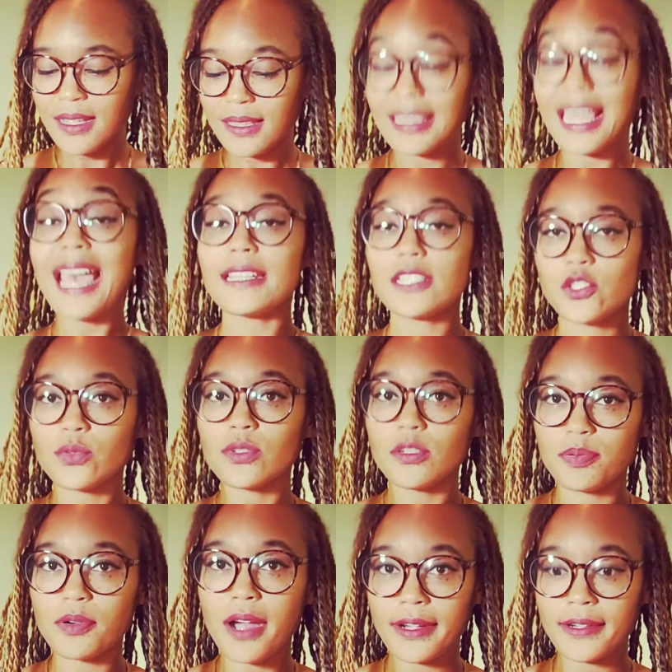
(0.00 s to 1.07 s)
That is real
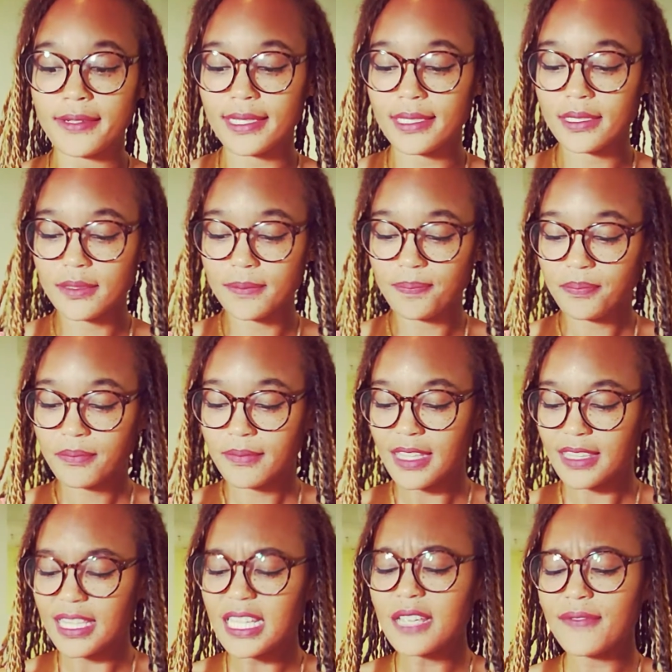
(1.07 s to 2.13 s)
progress.
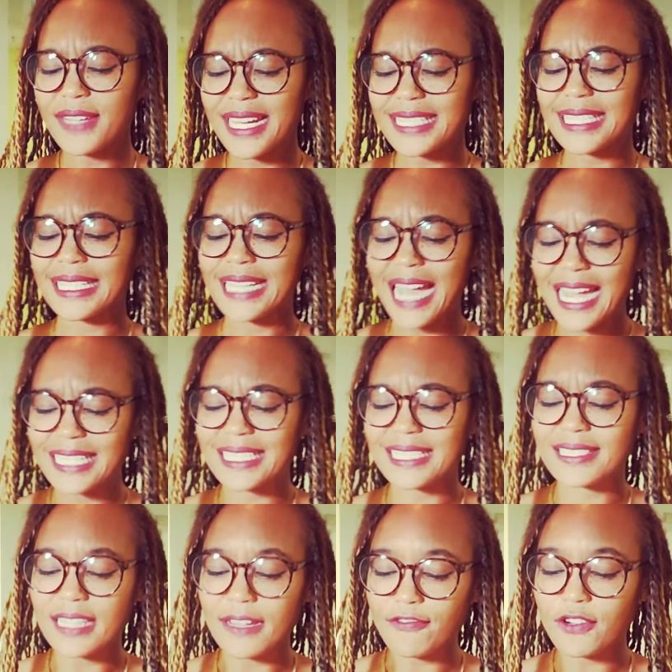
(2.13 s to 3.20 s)
Think of it as a guide to
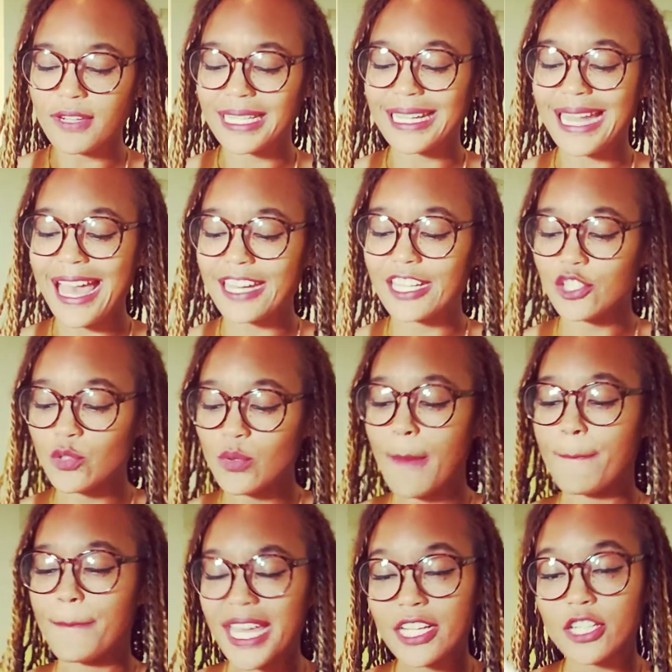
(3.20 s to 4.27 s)
suffering and how to do
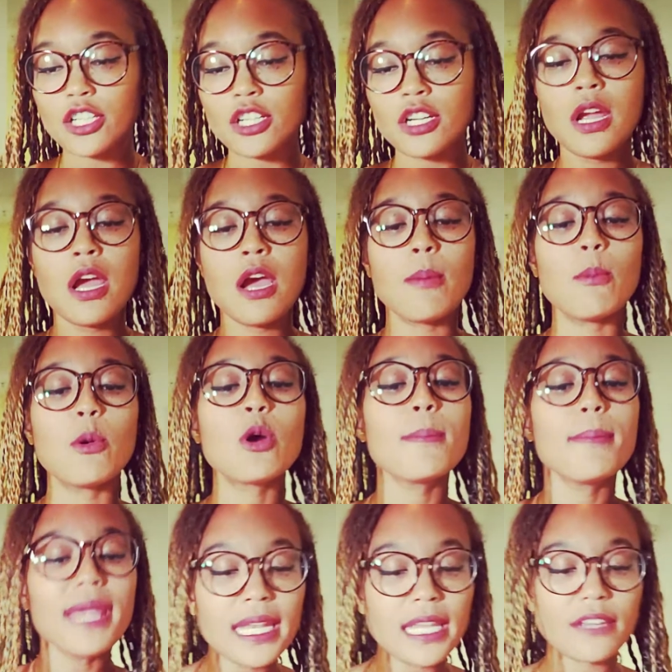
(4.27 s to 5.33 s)
it better, more
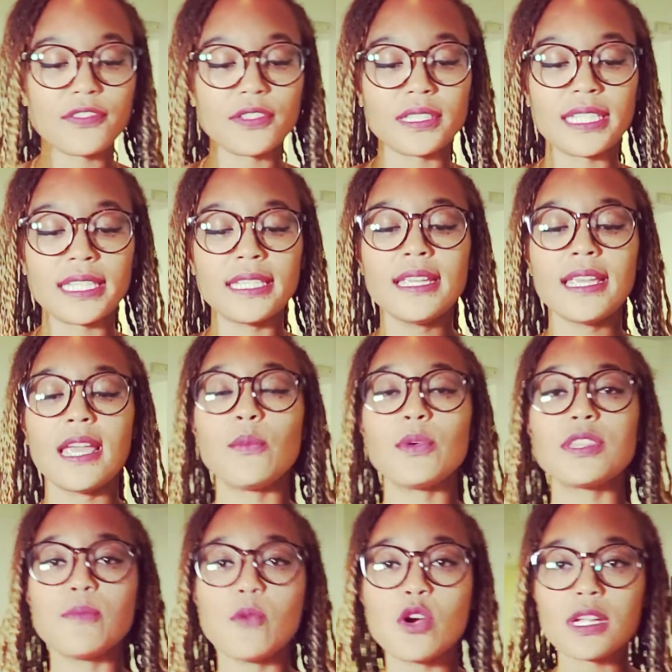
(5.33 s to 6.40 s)
meaningfully, and
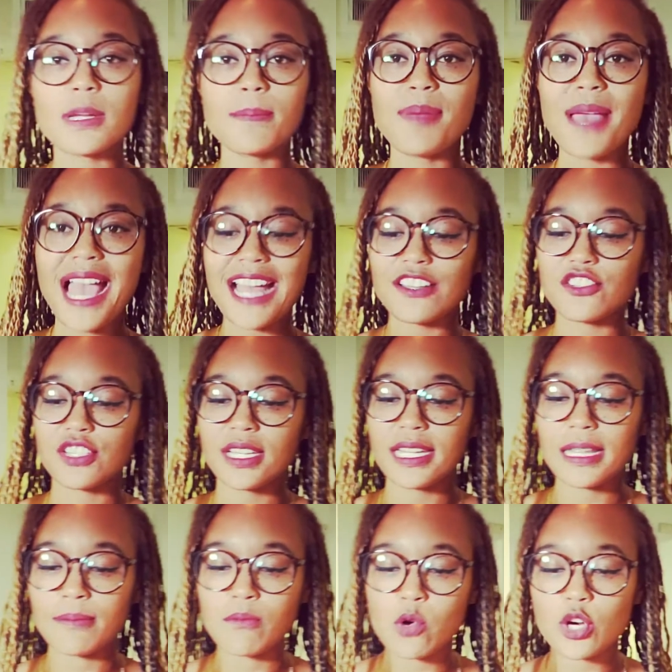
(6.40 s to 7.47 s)
with more compassion
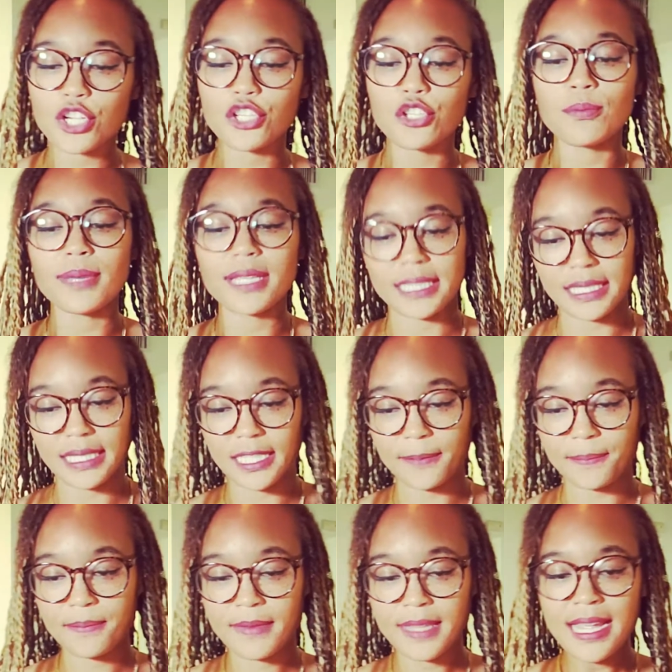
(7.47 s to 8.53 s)
and more humility.
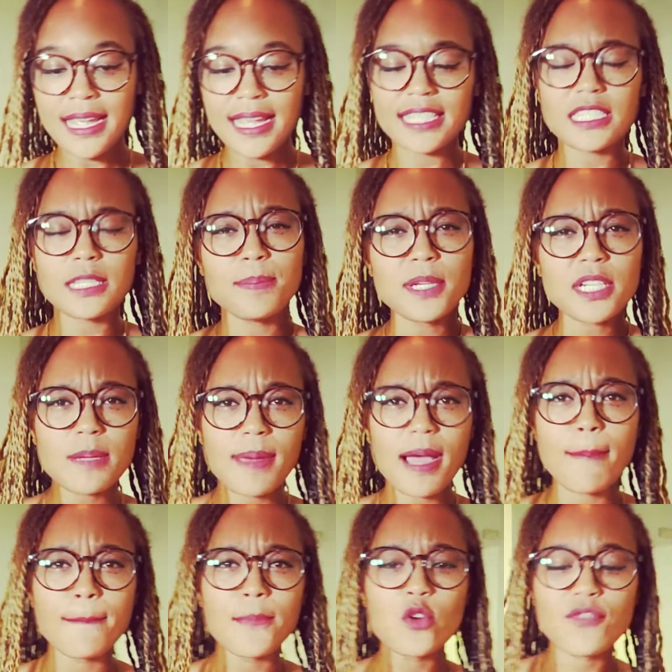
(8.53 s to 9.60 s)
It's a book
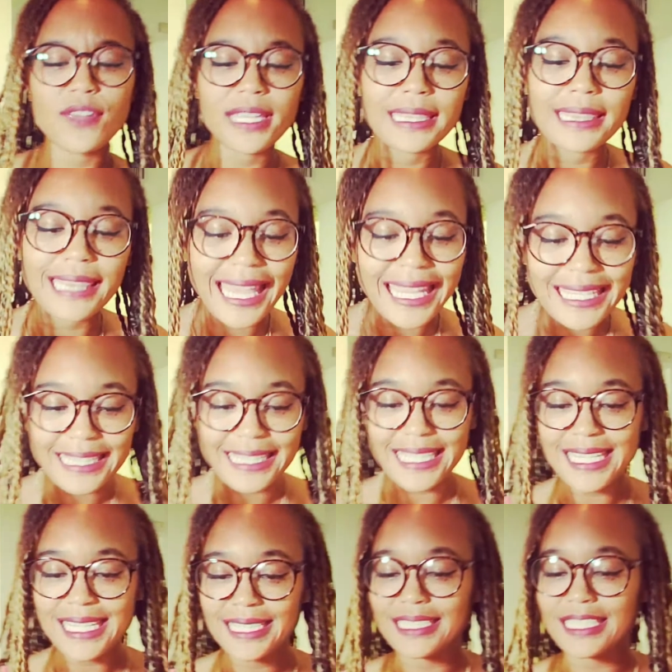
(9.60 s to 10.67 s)
about moving
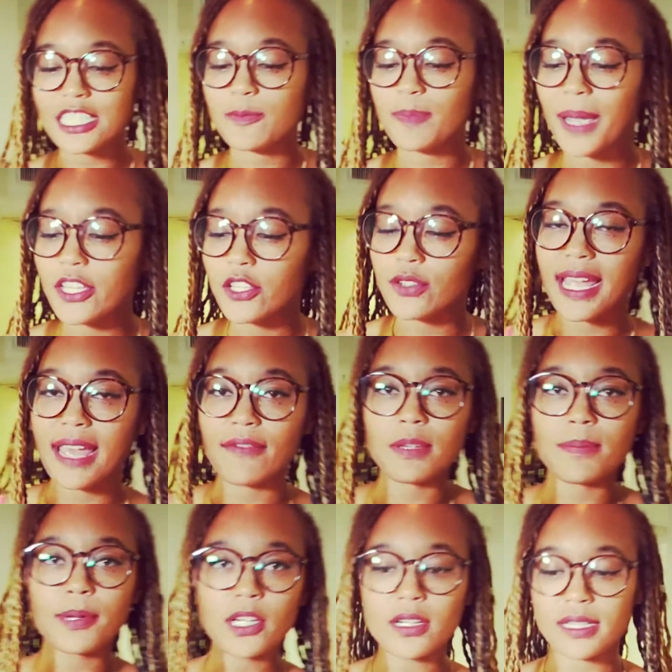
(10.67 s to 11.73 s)
lightly despite your
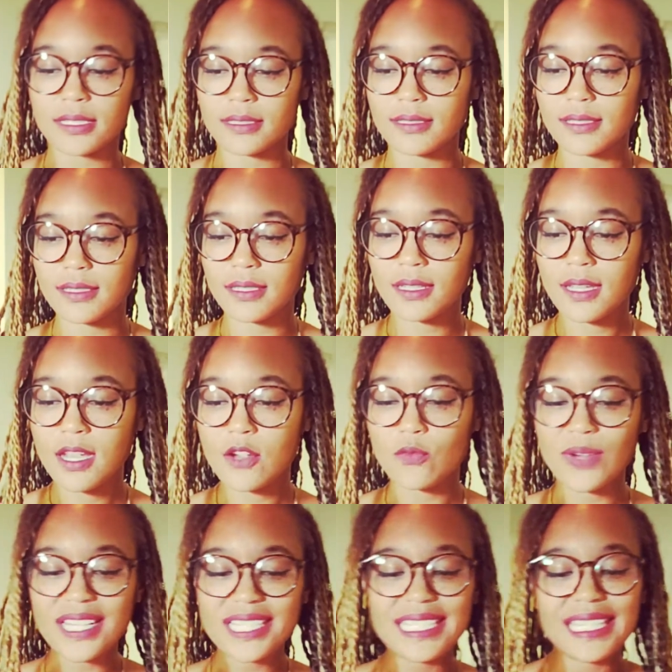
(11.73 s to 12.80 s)
heavy burdens,
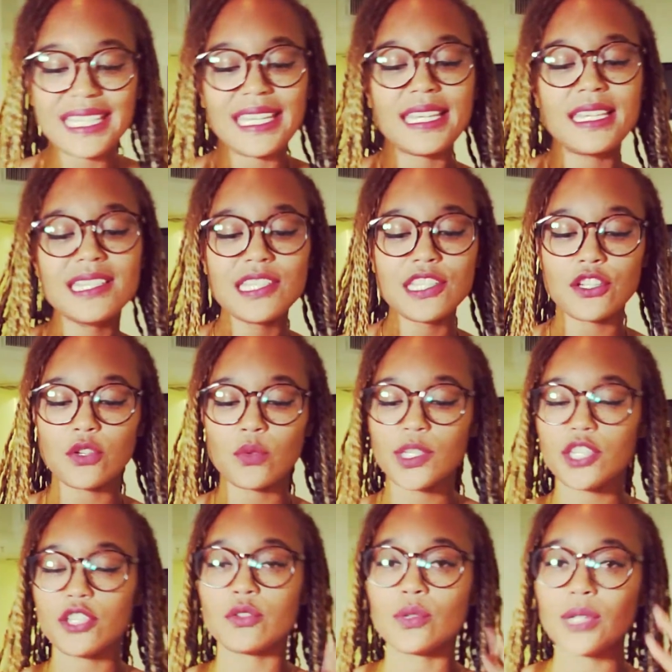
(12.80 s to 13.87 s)
resting easier
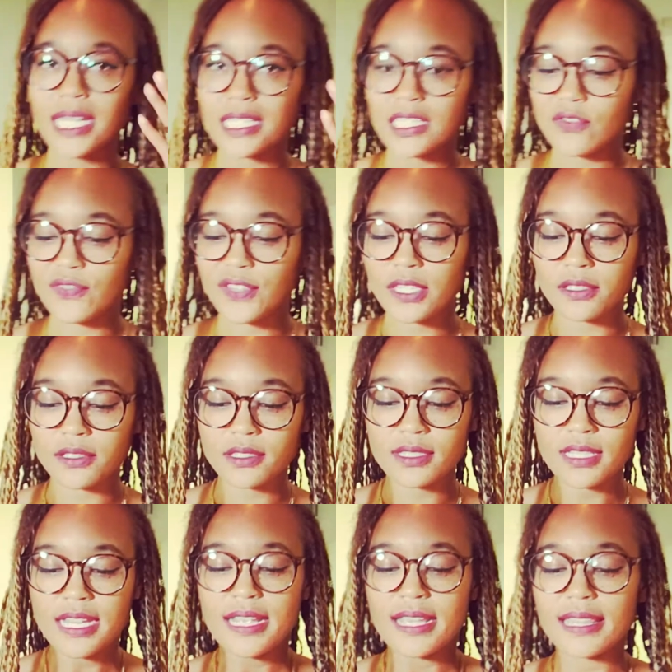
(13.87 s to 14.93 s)
with your greatest
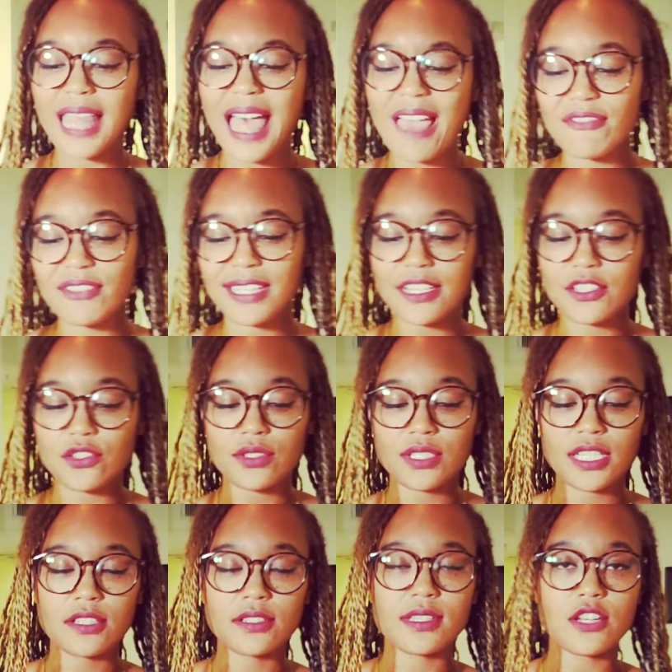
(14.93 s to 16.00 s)
fears, laughing at your
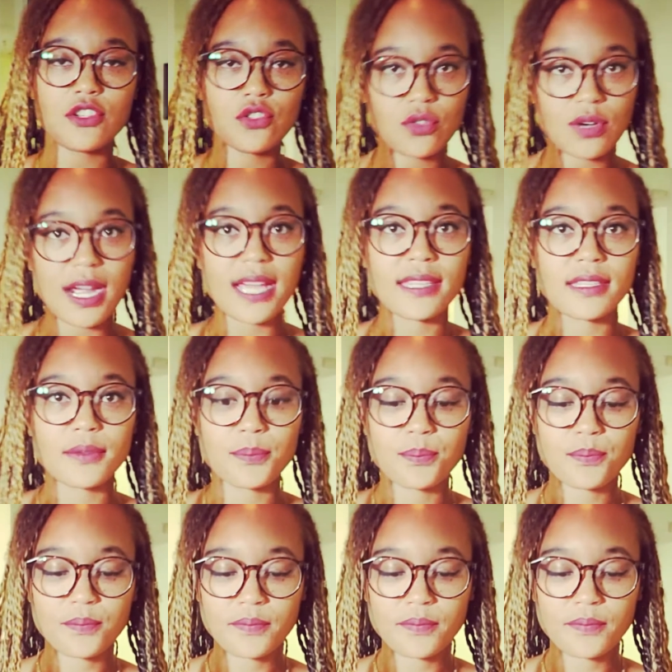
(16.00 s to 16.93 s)
tears as you cry them.